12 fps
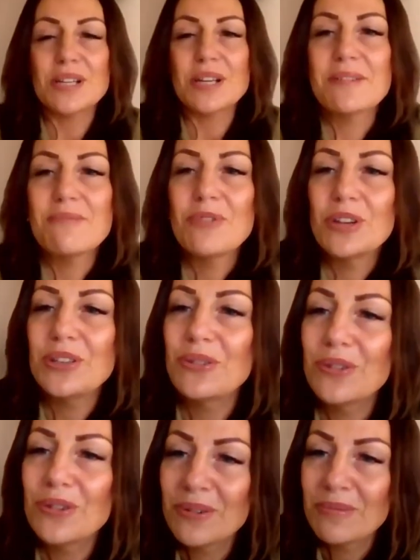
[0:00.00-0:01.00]
I don't know what
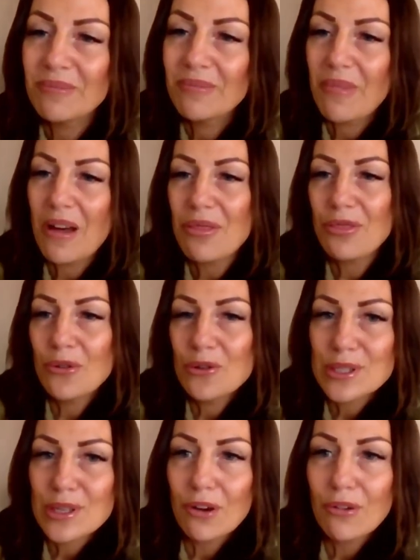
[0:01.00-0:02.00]
your
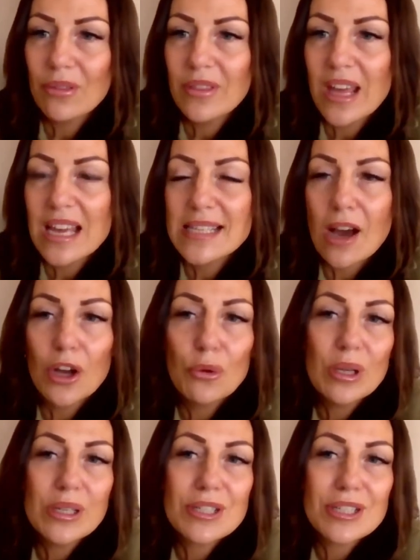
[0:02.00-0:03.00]
thoughts are on this. I
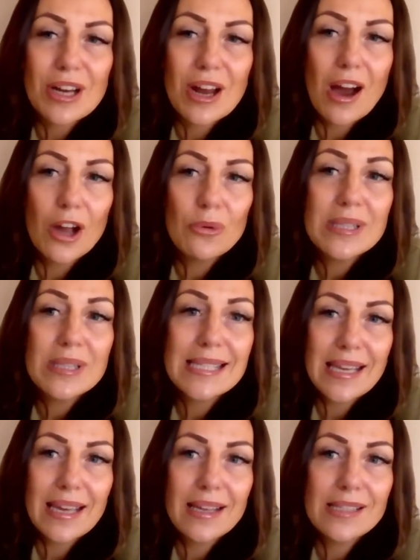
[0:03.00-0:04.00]
would
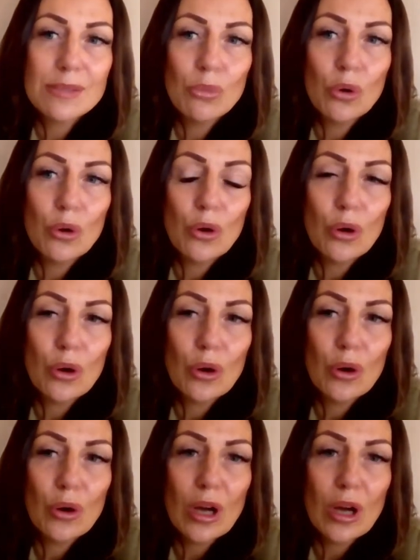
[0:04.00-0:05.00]
see it as more
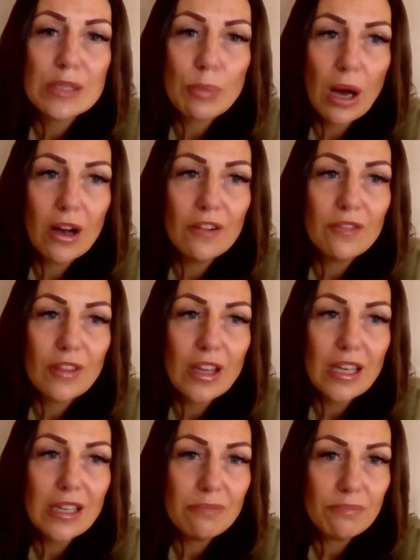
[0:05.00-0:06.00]
as part of
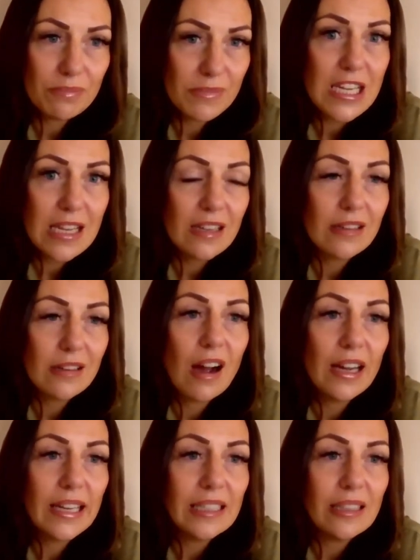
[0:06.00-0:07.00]
the
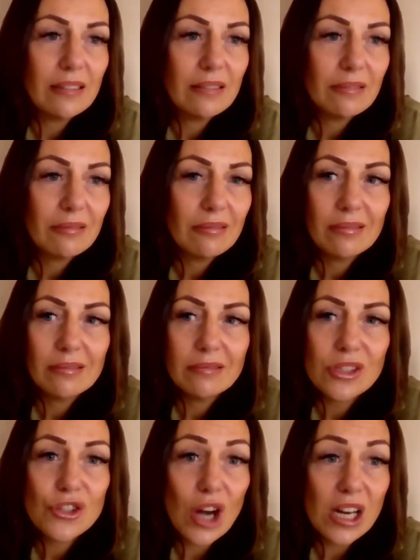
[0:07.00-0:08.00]
D&I
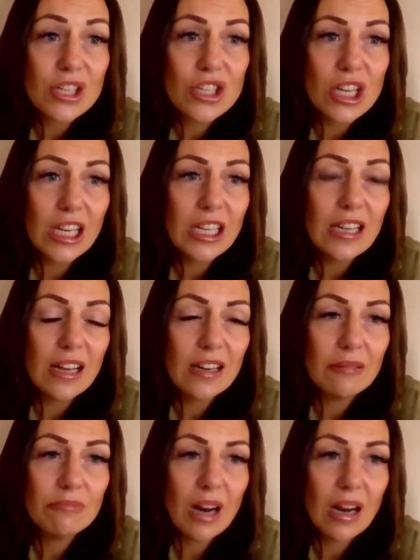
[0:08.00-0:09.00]
strategy and
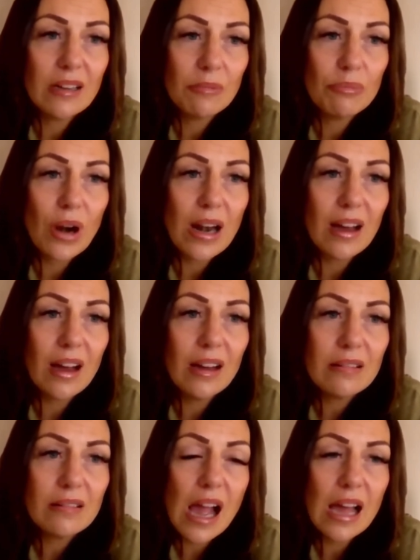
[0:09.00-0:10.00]
an
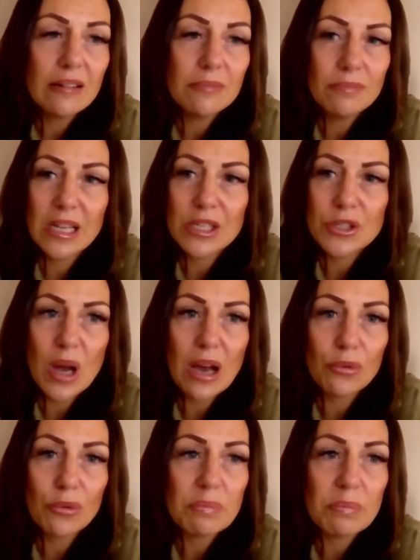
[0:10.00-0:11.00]
umbrella, and mental
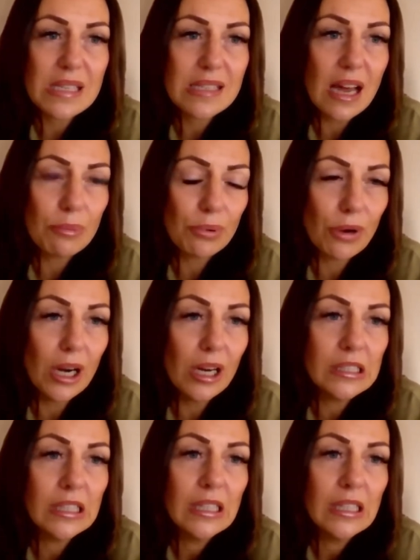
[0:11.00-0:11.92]
health would be separate.